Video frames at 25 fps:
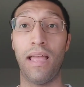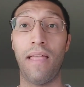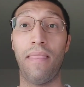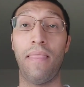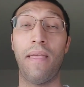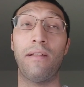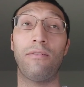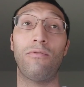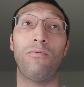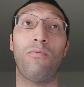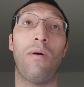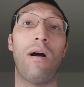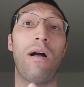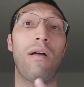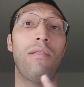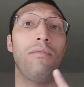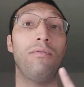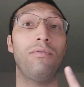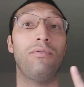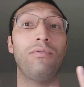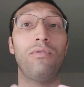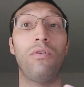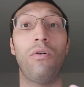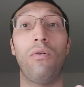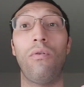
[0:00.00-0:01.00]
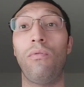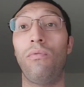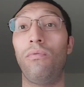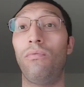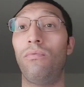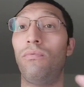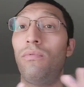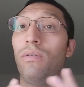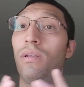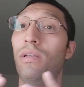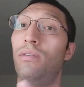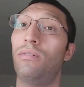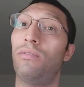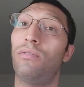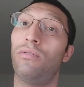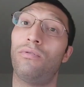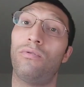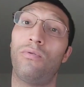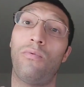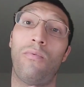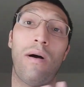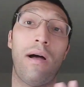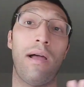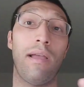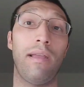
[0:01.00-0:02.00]
And that's why they're so
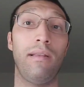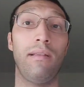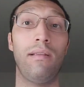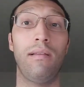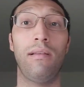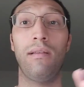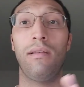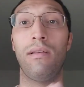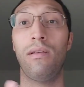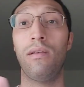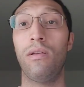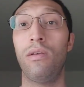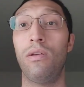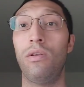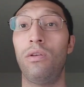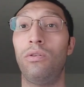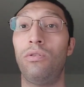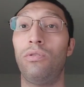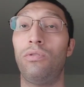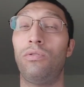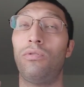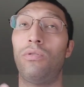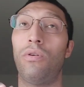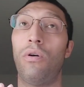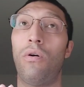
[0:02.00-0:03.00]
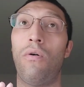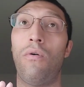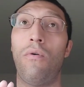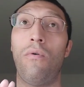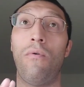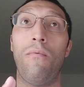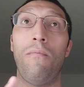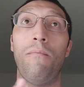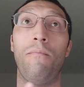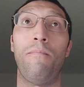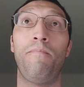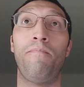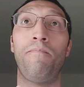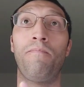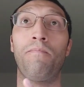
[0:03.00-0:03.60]
intertwined. So